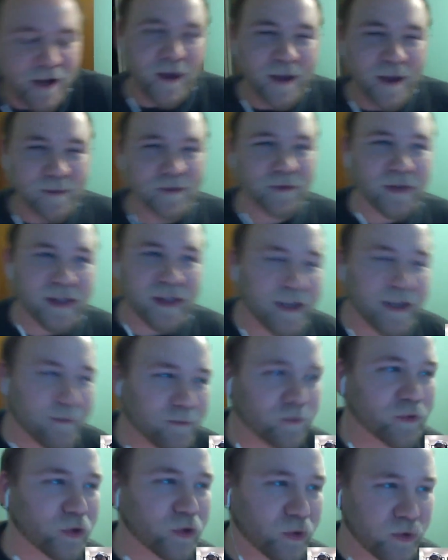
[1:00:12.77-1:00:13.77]
Video games
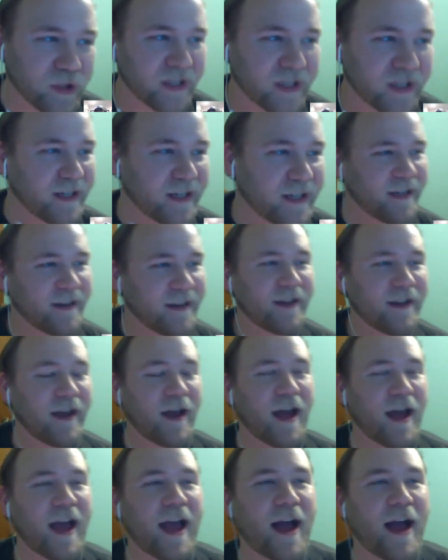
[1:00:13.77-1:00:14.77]
really ruin
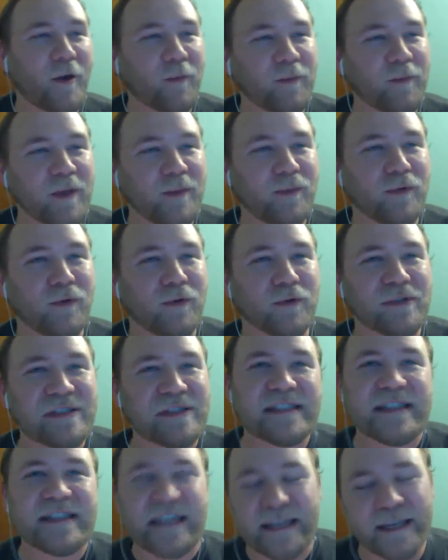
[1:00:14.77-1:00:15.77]
how
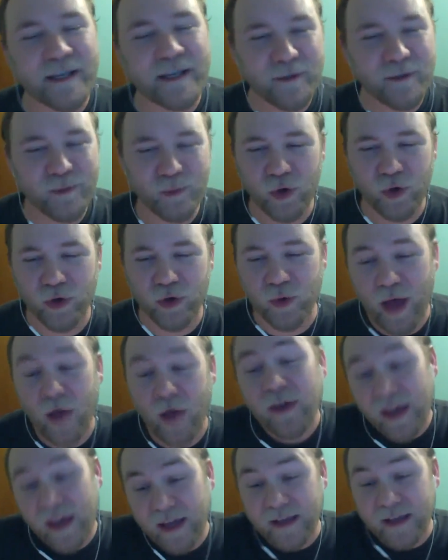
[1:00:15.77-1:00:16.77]
people see
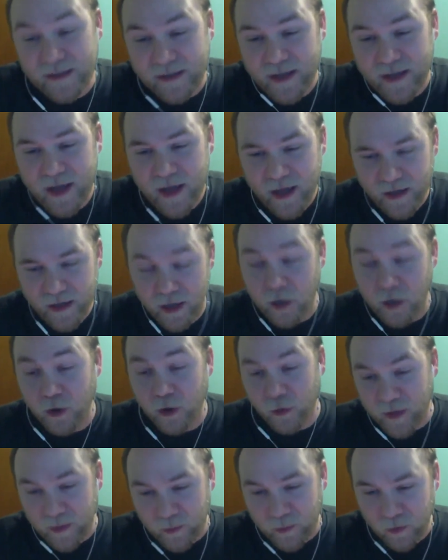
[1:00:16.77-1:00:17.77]
or how kids,
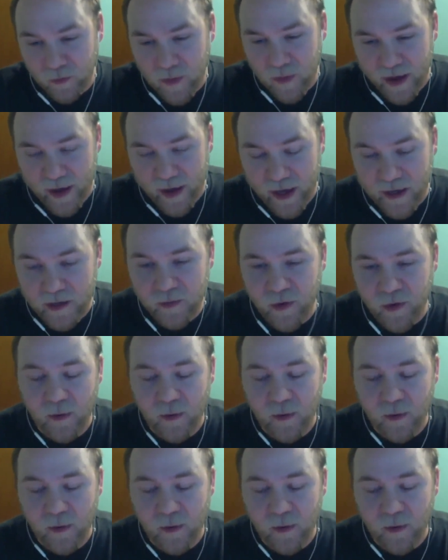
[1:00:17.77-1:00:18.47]
younger people my age, oh,